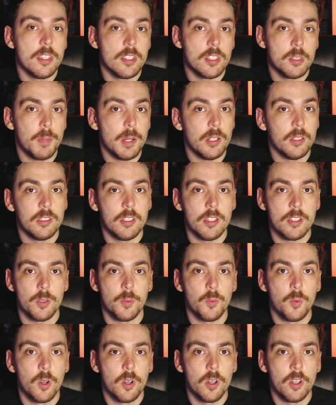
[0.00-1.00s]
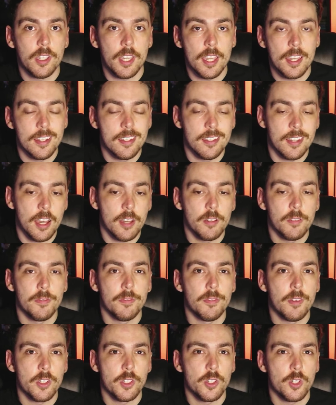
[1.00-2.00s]
the spell doesn't work and out of
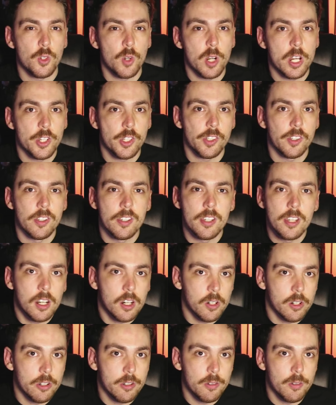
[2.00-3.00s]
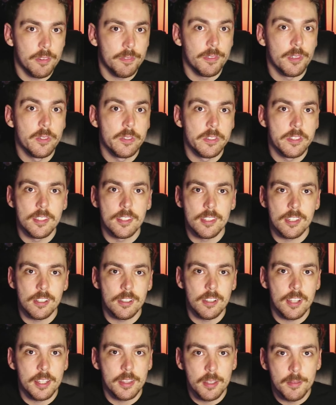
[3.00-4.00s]
frustration Yaren refuses to
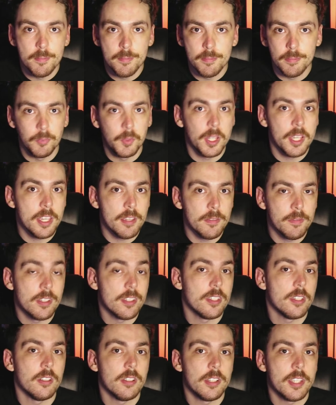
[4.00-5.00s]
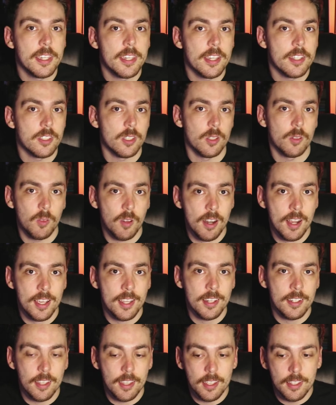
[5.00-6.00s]
let them leave until he gets it
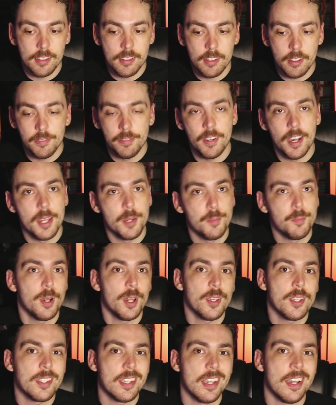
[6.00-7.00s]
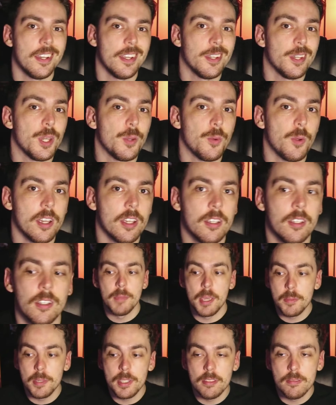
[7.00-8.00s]
right and a fight breaks out anyway.
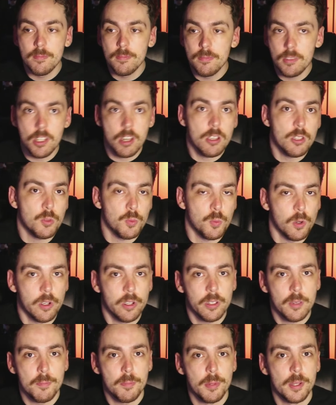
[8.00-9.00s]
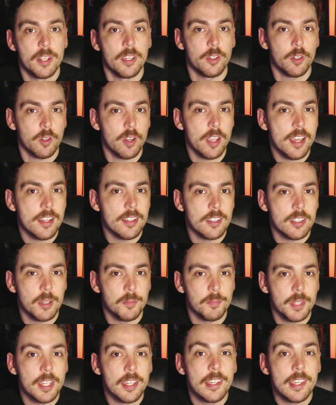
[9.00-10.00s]
Maybe it does work, but it creates
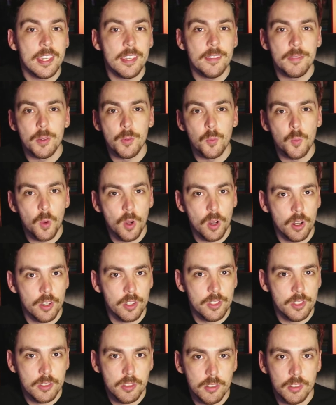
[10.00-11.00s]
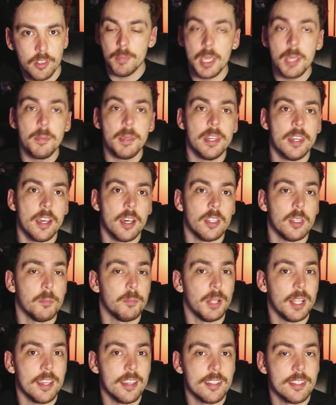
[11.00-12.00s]
something even worse. Maybe now the
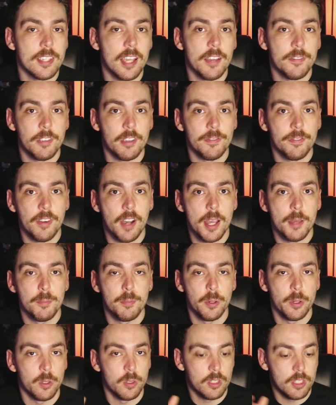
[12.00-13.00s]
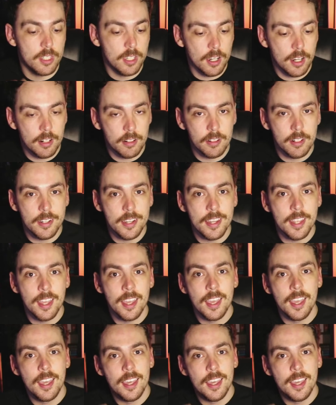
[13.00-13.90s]
players have to fight both Yaren